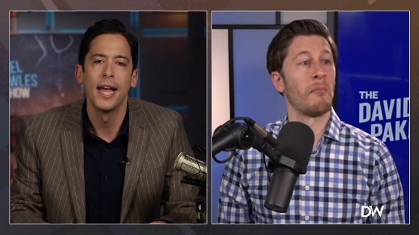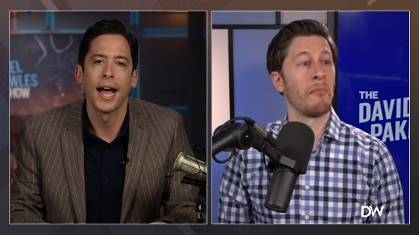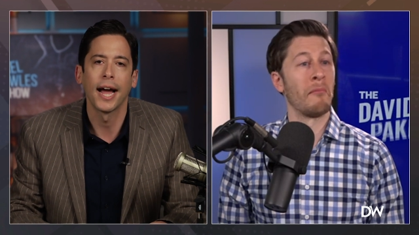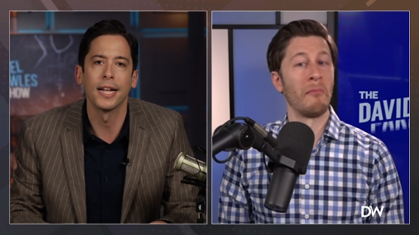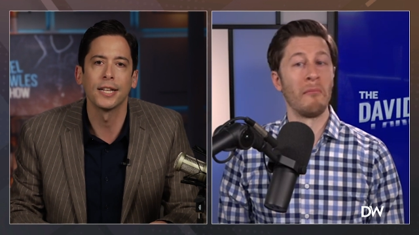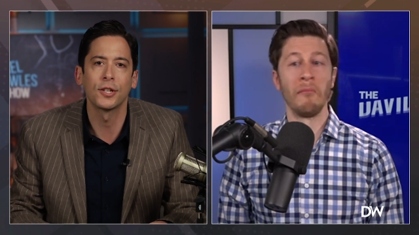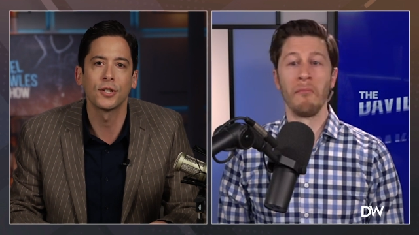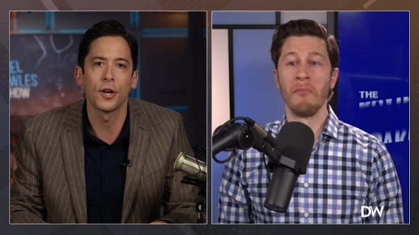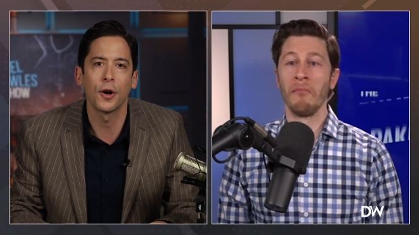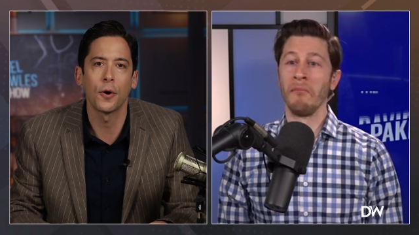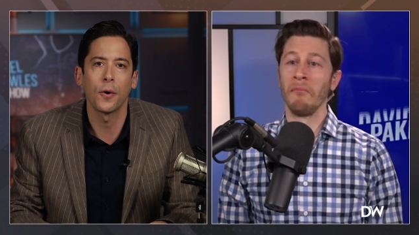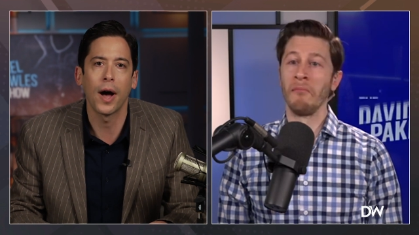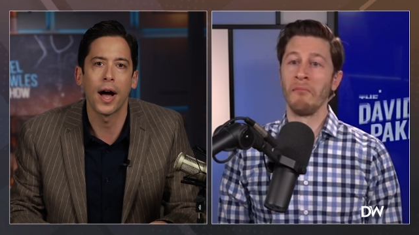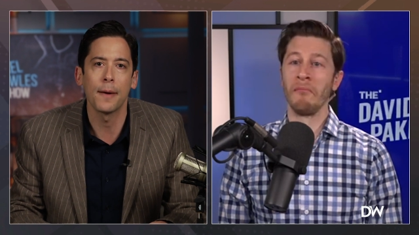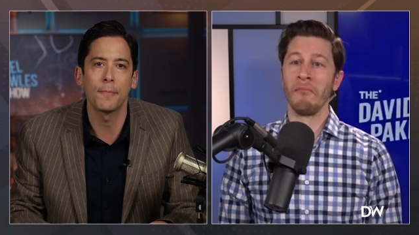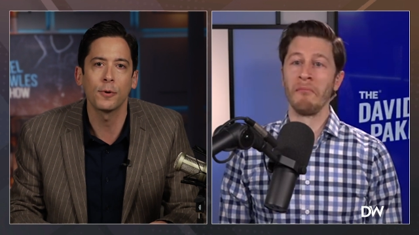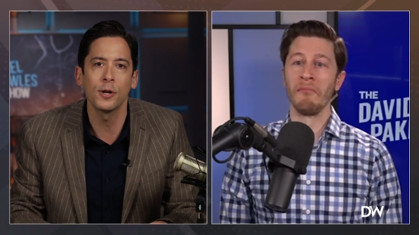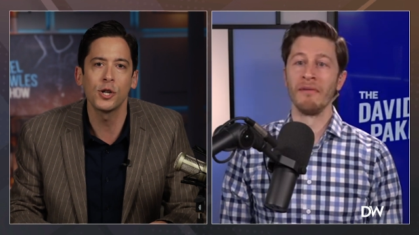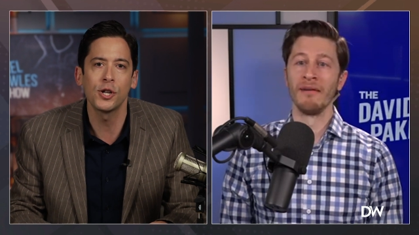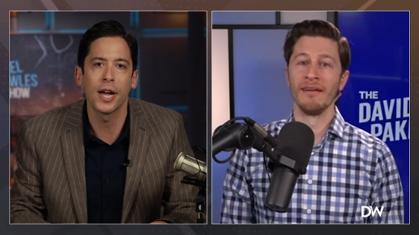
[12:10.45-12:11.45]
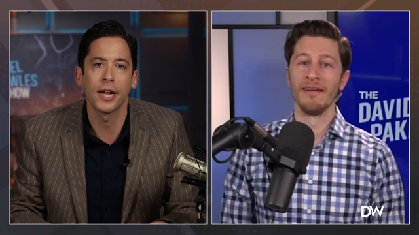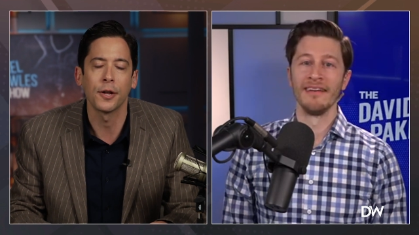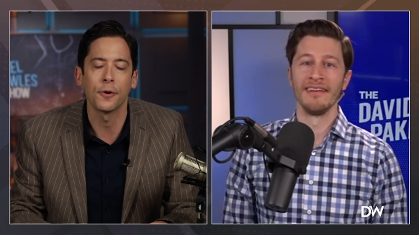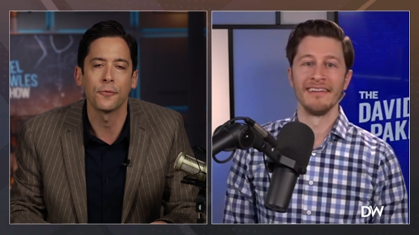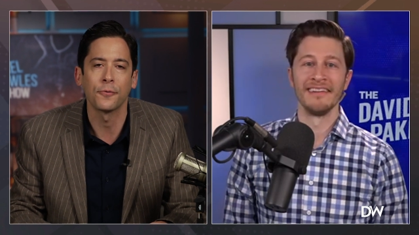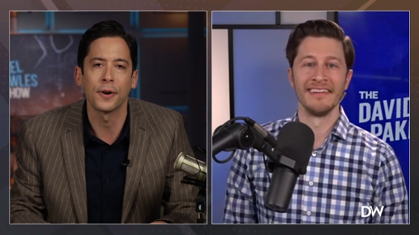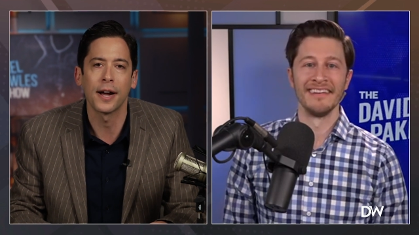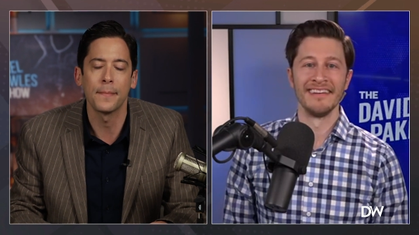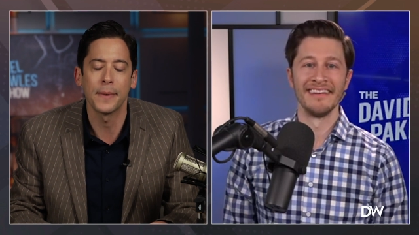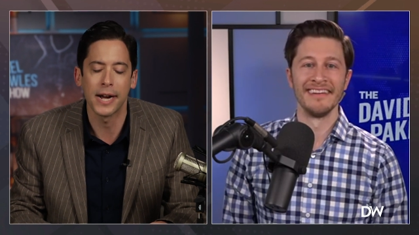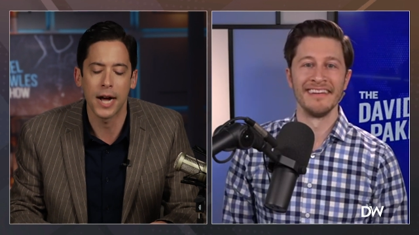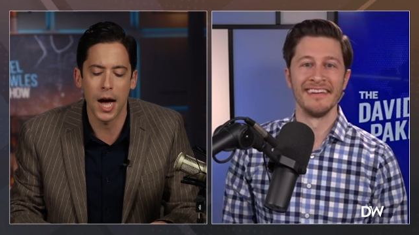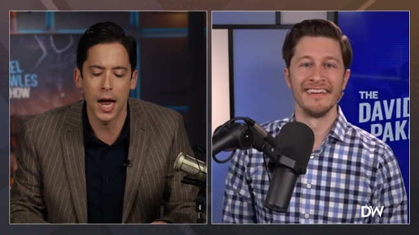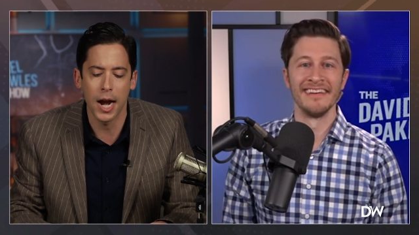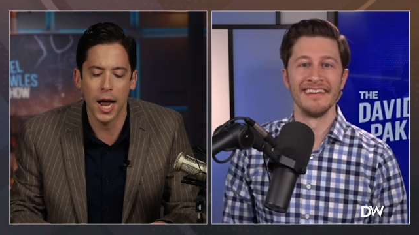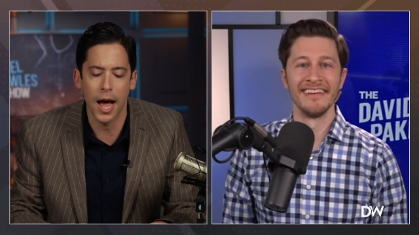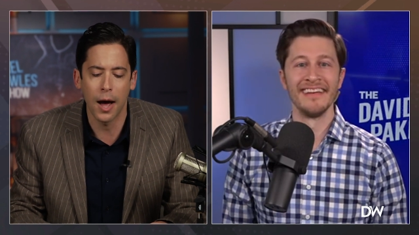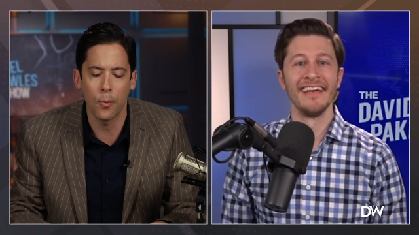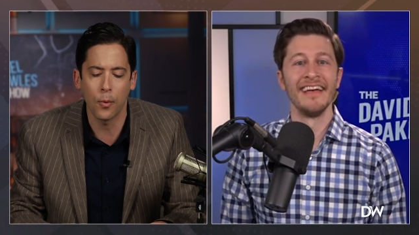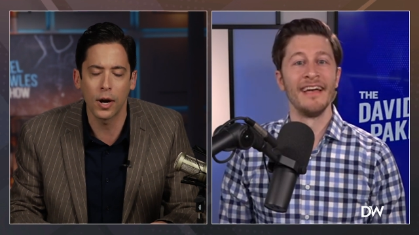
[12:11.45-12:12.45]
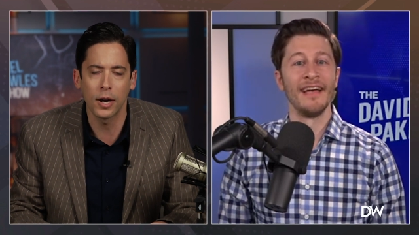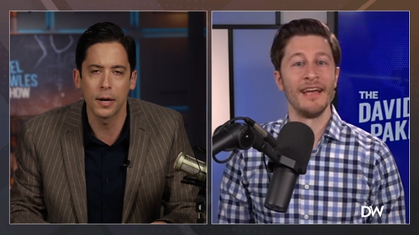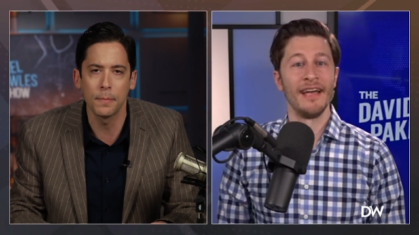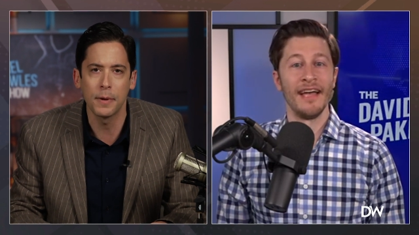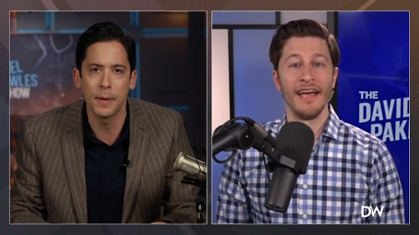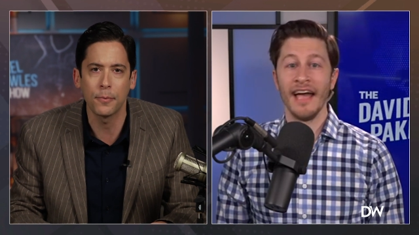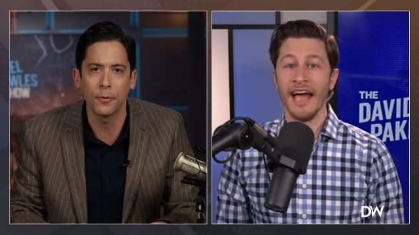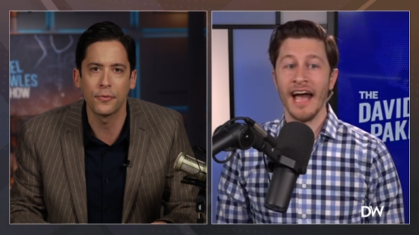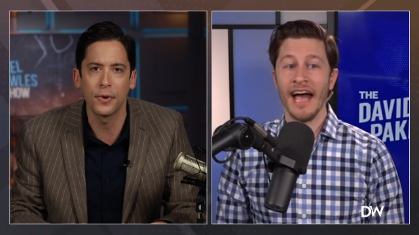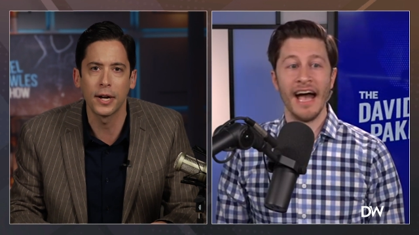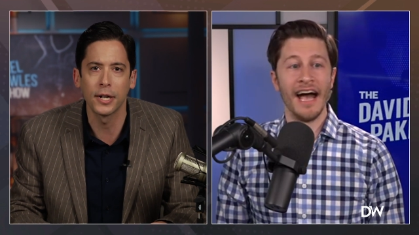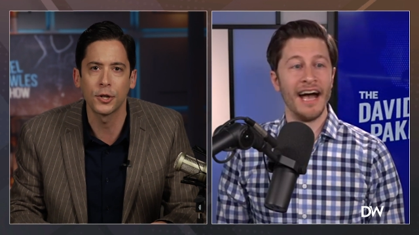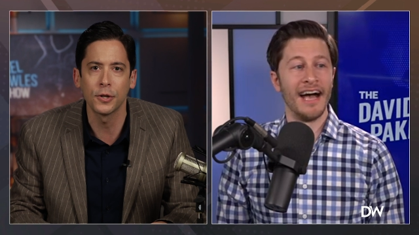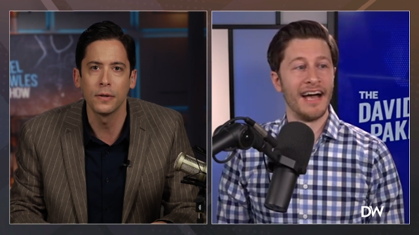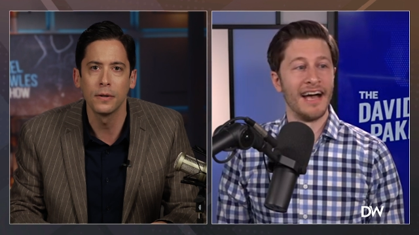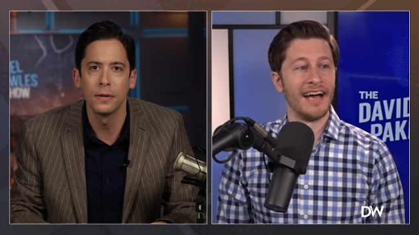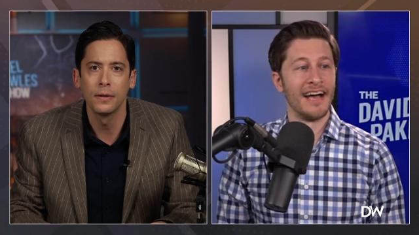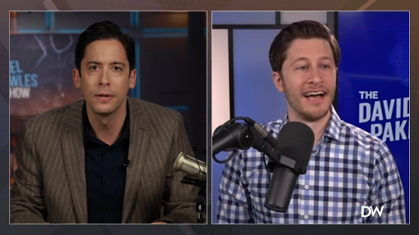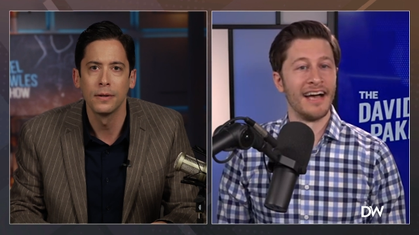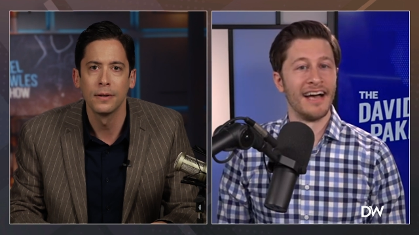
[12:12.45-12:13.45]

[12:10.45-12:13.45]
Speaker 1: and so I appreciate you for coming on. Uh, where can people find you?